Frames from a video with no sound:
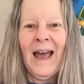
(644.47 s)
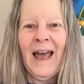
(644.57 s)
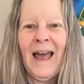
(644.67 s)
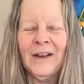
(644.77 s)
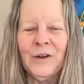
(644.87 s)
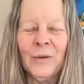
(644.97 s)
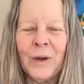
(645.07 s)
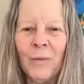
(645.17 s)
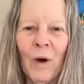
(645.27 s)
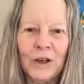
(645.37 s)
And
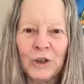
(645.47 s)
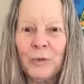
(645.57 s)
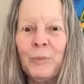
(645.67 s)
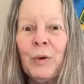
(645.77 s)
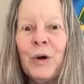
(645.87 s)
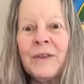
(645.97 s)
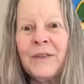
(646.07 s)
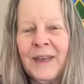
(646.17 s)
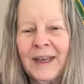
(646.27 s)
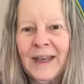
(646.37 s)
we want to put
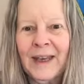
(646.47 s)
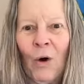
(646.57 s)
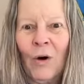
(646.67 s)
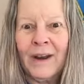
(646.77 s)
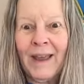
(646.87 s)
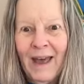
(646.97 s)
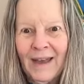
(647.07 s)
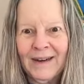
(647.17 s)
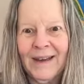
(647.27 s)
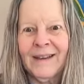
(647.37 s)
the
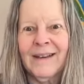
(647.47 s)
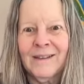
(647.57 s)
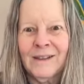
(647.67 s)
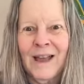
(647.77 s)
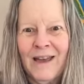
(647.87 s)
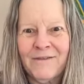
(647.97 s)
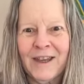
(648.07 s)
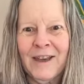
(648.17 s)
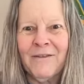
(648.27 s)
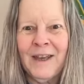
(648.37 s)
organic,
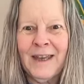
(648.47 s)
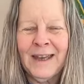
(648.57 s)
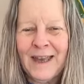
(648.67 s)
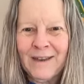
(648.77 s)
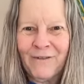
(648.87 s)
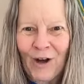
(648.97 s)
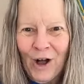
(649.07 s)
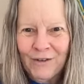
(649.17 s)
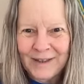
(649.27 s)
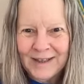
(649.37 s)
life-giving,
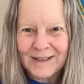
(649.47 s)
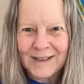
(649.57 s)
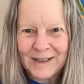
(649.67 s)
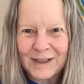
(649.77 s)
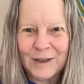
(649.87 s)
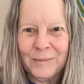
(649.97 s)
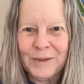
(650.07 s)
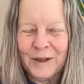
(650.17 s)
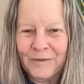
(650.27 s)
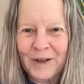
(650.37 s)
evolving
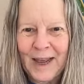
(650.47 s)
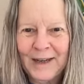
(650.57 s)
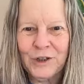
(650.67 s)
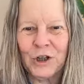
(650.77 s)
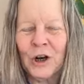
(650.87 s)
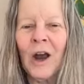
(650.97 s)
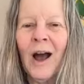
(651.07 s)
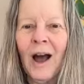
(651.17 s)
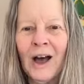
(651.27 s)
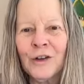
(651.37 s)
systems of nature
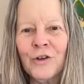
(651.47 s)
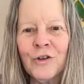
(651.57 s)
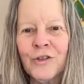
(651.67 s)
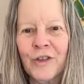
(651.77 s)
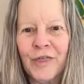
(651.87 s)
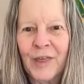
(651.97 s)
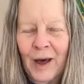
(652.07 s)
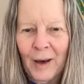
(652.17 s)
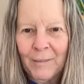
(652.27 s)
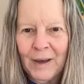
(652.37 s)
under the
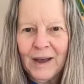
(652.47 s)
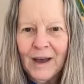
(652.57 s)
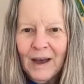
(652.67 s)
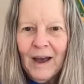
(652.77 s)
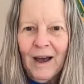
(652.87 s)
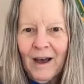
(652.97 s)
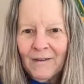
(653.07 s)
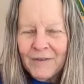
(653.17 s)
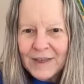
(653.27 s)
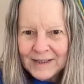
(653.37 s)
thumb
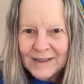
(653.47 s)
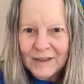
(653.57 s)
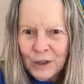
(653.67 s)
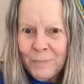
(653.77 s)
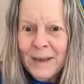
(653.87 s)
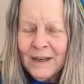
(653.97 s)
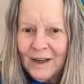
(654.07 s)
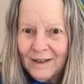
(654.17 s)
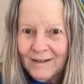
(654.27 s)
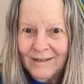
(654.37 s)
of this
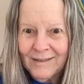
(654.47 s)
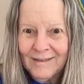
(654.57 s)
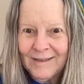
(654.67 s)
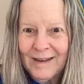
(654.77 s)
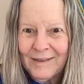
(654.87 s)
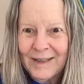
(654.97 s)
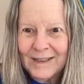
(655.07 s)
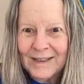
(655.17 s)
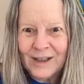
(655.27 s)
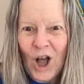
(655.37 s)
dominion,
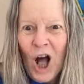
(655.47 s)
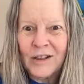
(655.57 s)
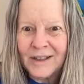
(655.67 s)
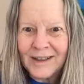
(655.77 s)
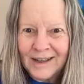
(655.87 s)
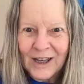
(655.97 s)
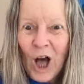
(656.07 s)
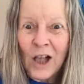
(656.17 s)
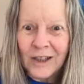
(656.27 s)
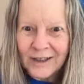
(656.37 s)
this
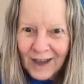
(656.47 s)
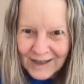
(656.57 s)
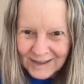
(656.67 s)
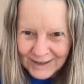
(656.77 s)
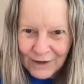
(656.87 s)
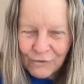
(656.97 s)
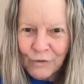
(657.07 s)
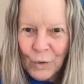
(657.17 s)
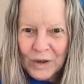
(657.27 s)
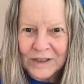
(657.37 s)
colonizing
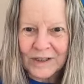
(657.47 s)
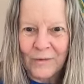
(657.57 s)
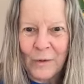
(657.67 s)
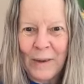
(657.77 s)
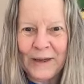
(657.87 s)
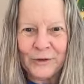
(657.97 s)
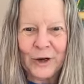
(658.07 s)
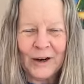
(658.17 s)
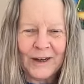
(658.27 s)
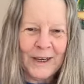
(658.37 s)
force of the
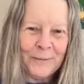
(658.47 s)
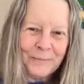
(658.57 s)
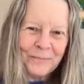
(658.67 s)
patriarchy.